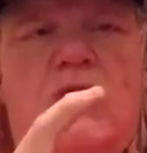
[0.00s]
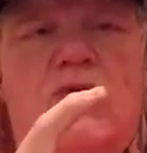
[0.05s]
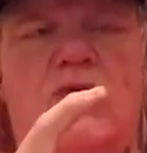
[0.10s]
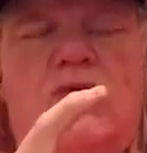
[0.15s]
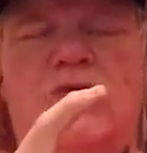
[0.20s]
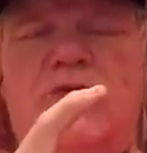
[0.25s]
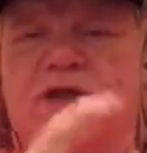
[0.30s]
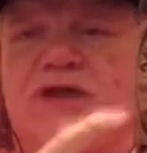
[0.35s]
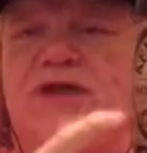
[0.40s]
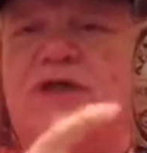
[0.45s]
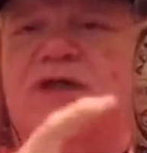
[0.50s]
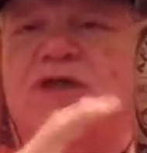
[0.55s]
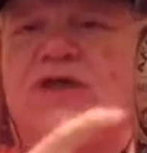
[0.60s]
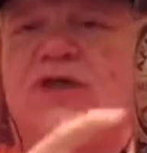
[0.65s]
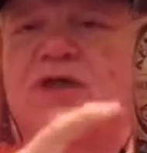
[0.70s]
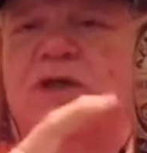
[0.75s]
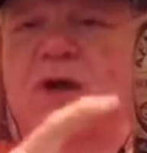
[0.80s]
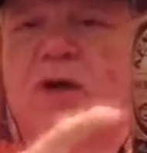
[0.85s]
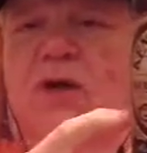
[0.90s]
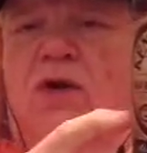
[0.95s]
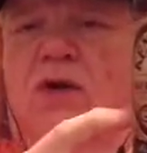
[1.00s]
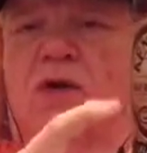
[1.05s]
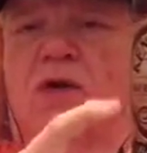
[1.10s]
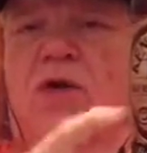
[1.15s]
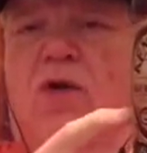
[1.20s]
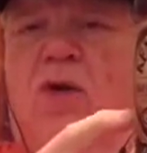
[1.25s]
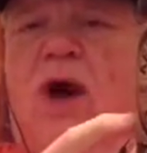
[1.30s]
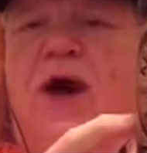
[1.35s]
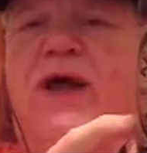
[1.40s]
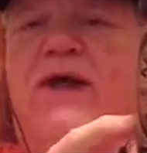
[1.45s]
This is
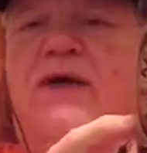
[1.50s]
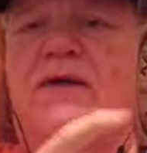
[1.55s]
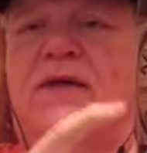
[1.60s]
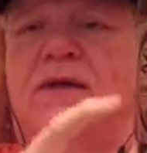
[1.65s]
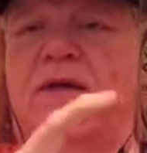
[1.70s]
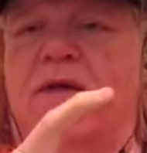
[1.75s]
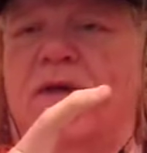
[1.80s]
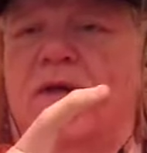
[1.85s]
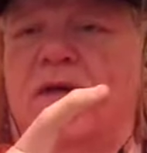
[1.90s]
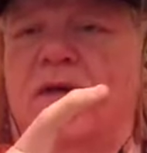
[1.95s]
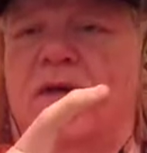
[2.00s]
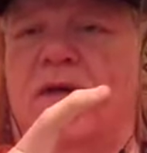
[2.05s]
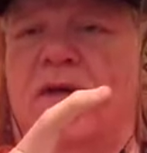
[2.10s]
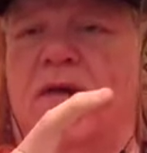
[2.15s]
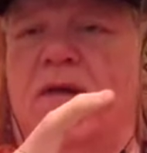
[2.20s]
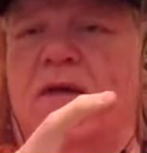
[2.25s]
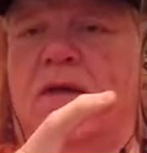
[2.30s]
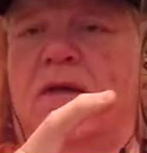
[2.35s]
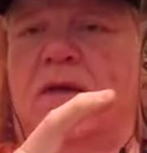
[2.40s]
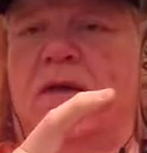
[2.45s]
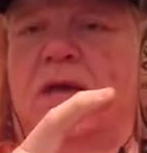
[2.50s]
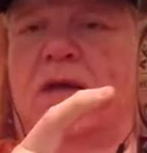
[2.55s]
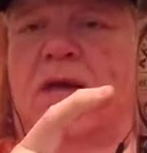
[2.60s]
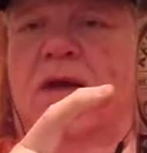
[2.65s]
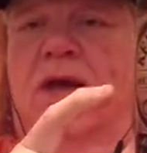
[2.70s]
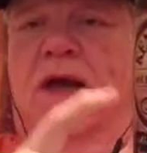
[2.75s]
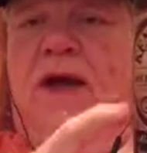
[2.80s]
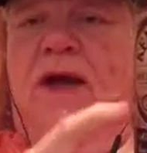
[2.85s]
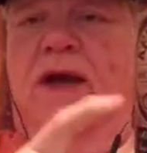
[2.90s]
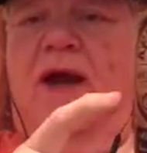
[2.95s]
quite
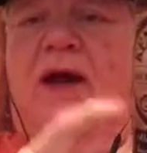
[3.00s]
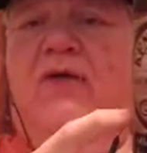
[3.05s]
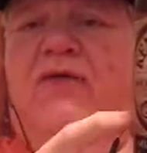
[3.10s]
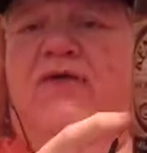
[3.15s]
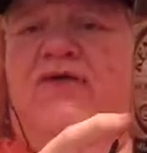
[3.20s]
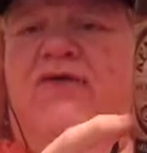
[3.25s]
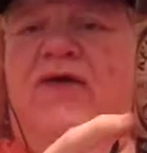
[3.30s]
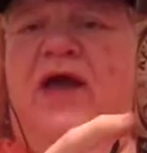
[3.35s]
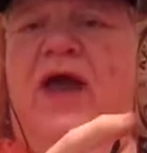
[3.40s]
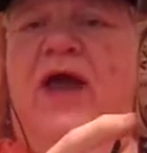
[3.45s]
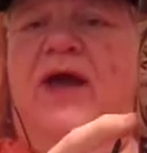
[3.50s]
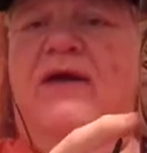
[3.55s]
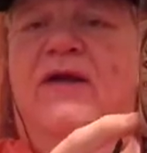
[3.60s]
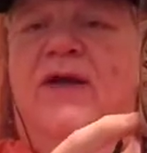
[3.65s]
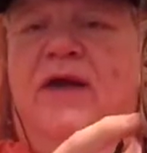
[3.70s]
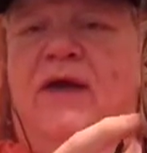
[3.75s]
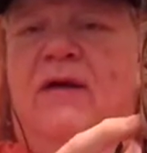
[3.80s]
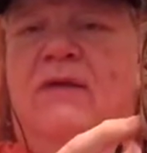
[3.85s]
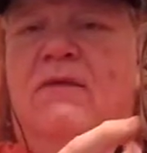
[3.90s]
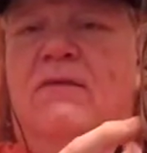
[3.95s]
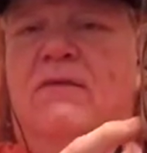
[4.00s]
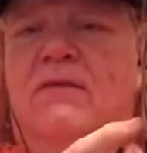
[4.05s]
an outstanding